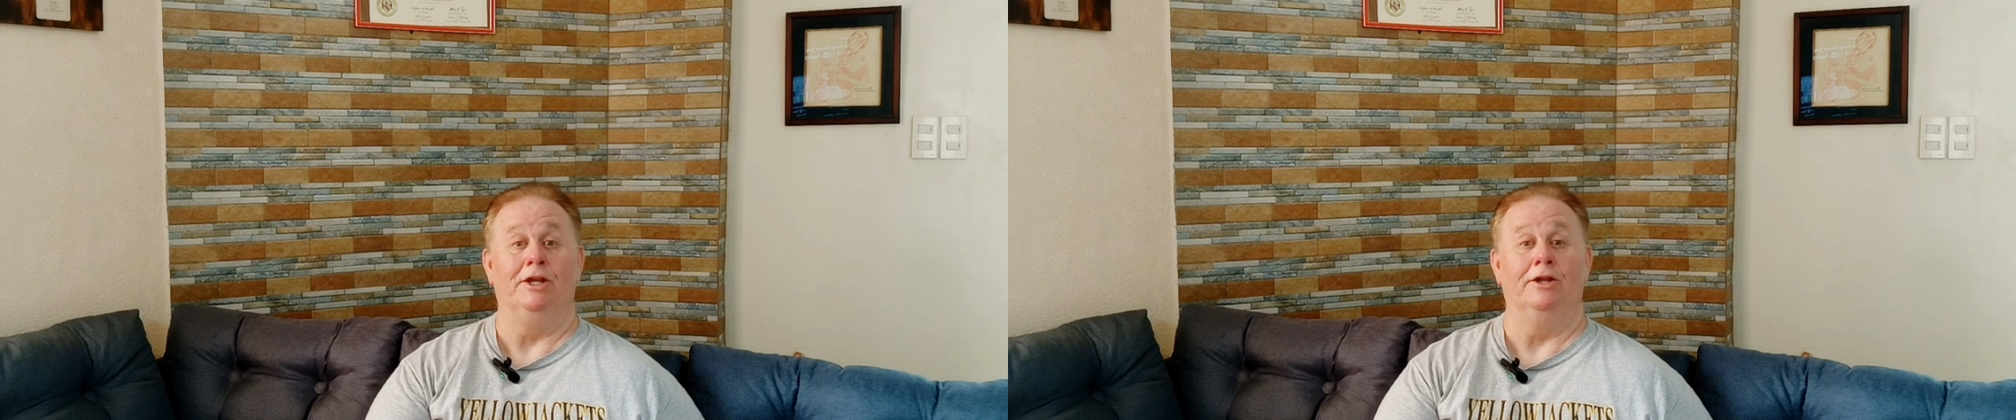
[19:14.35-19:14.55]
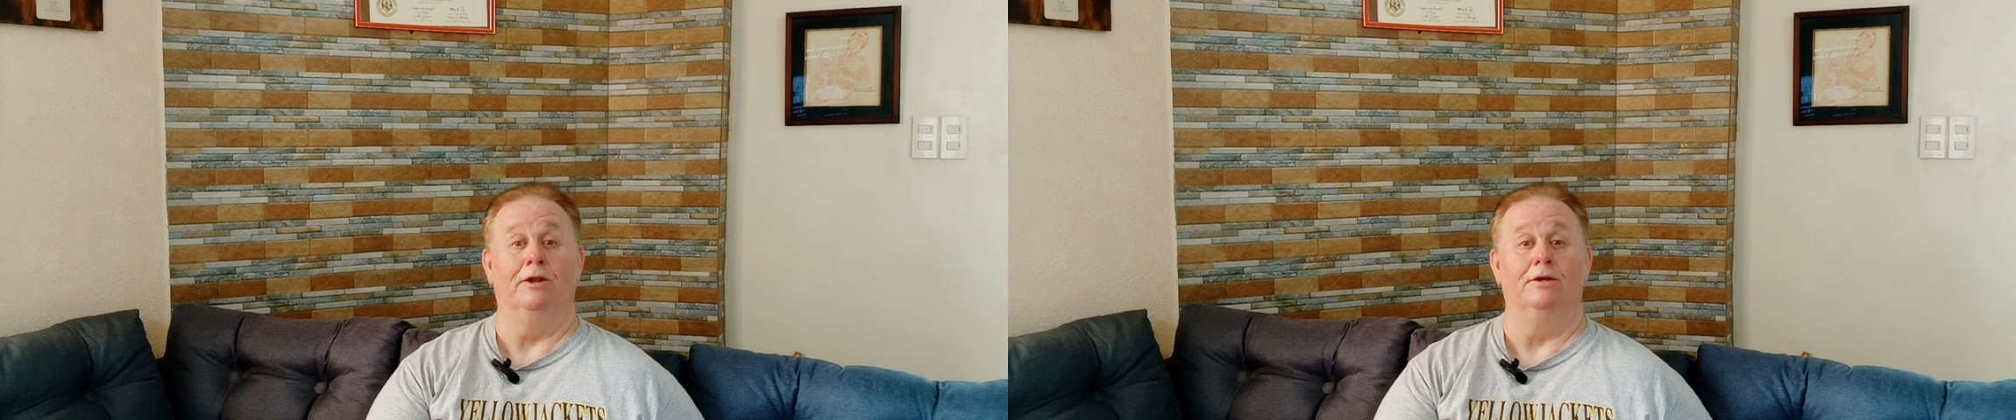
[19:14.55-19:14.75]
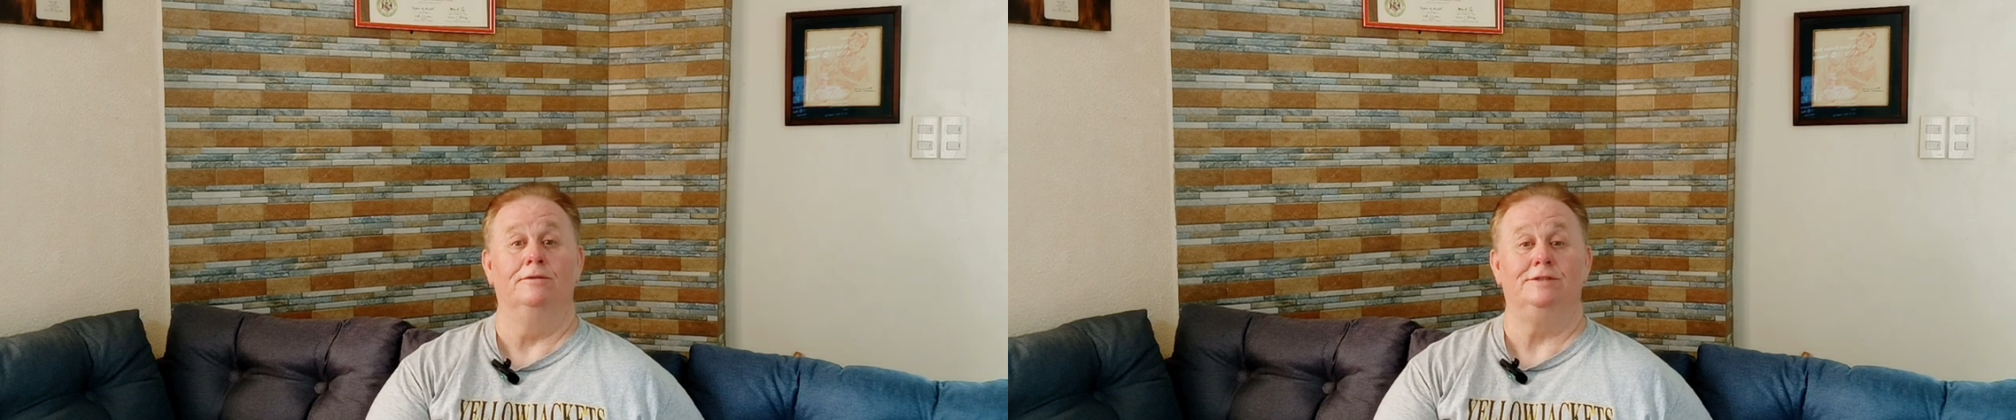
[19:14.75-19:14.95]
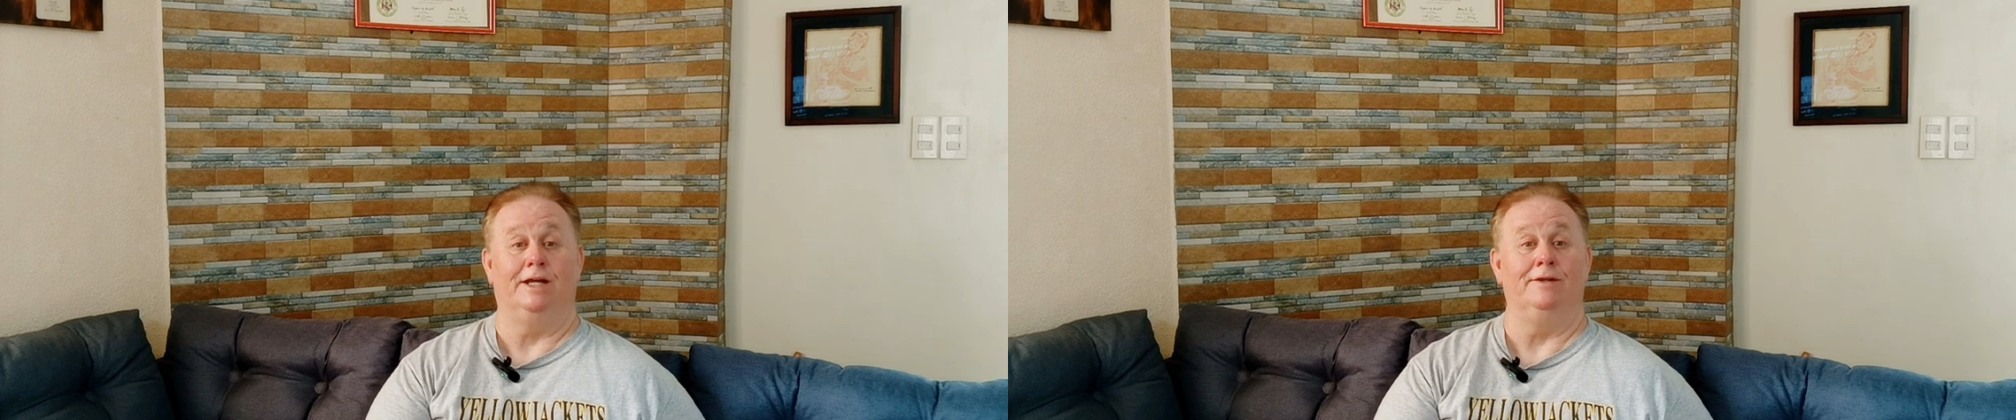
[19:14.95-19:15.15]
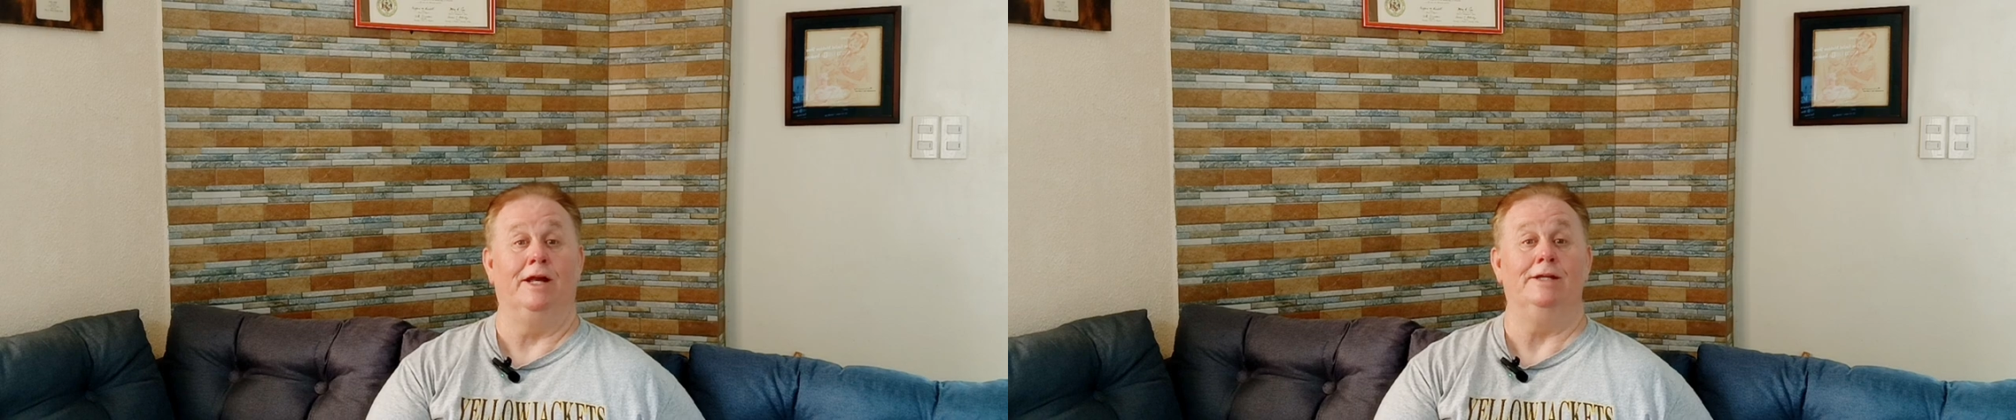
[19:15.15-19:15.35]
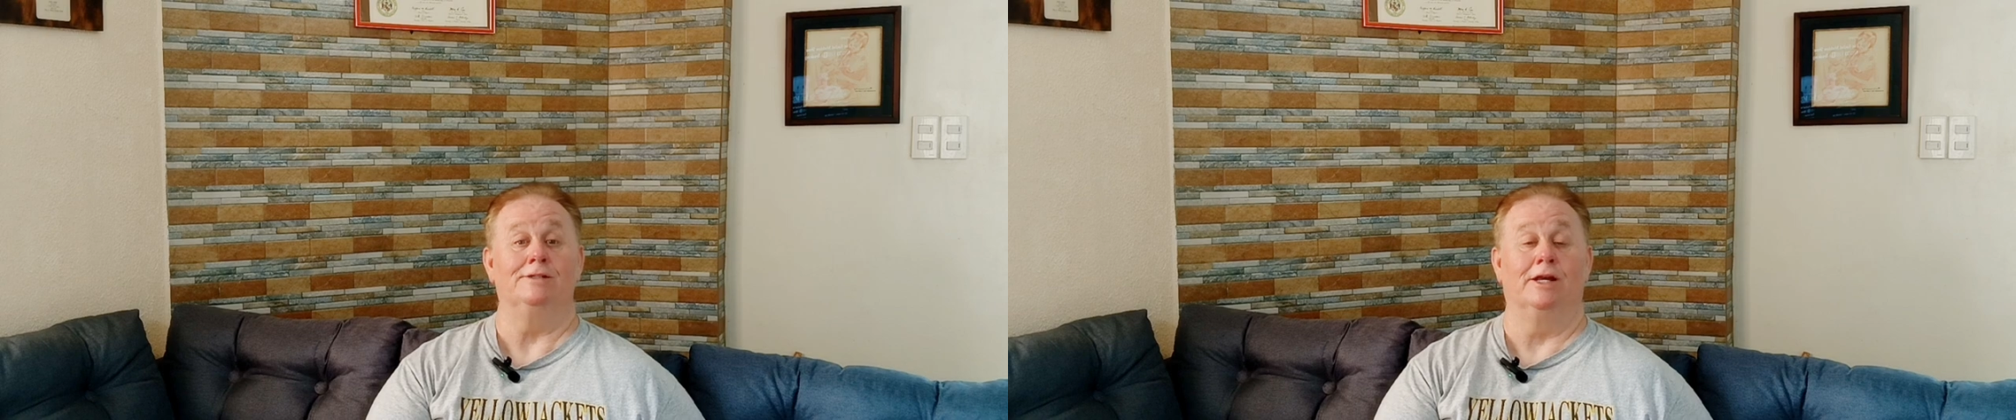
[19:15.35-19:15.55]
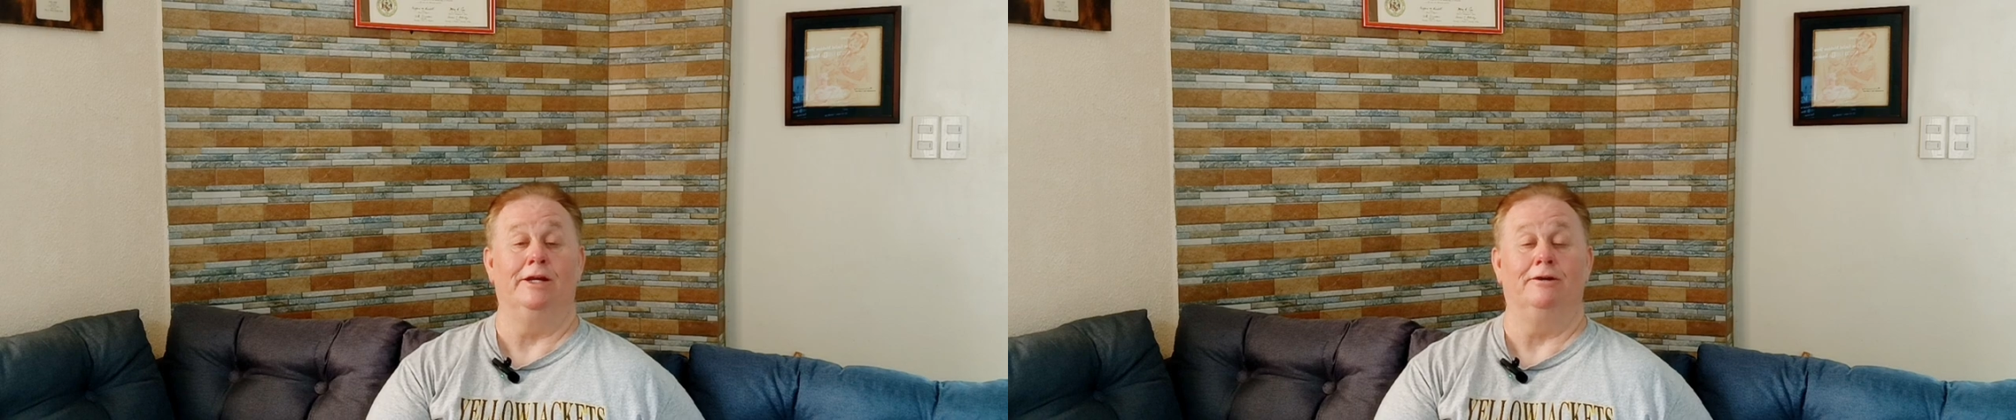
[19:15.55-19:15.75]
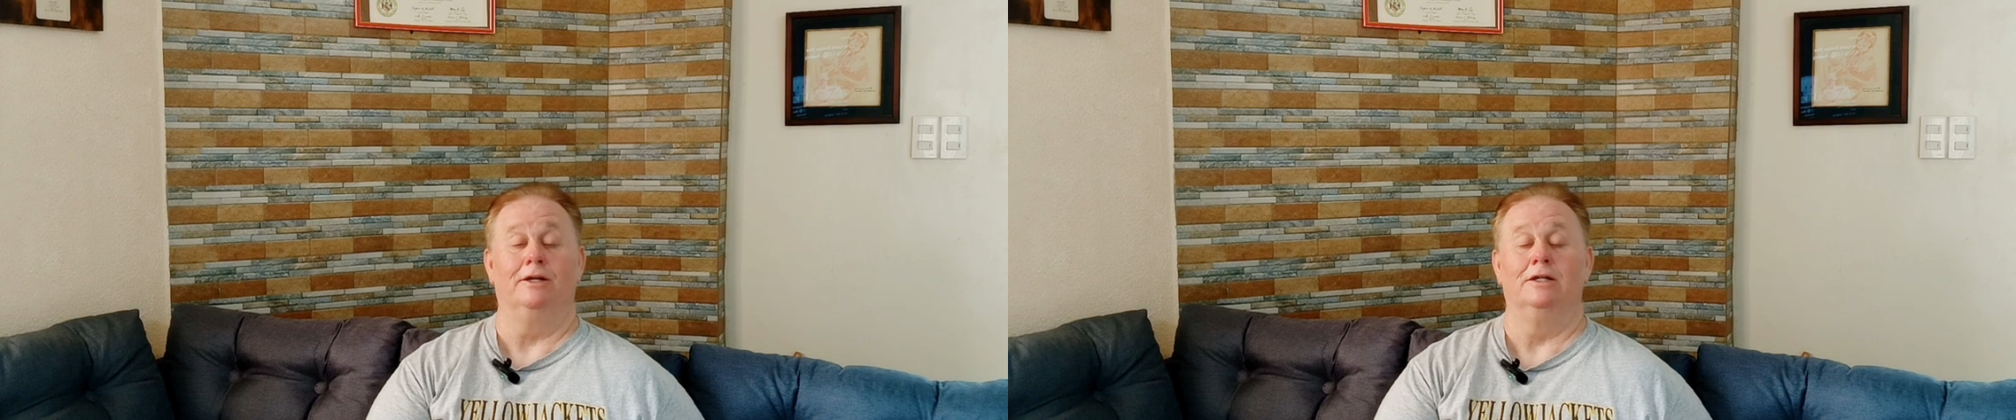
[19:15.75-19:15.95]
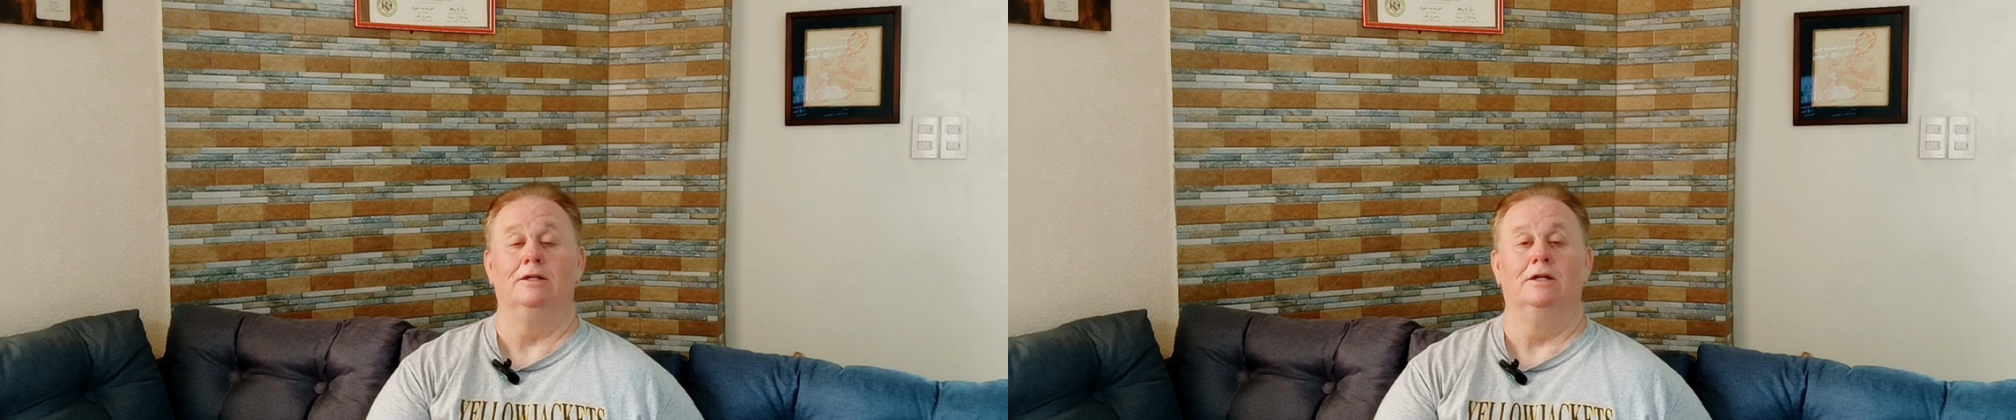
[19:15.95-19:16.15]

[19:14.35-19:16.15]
Manila 10 days later.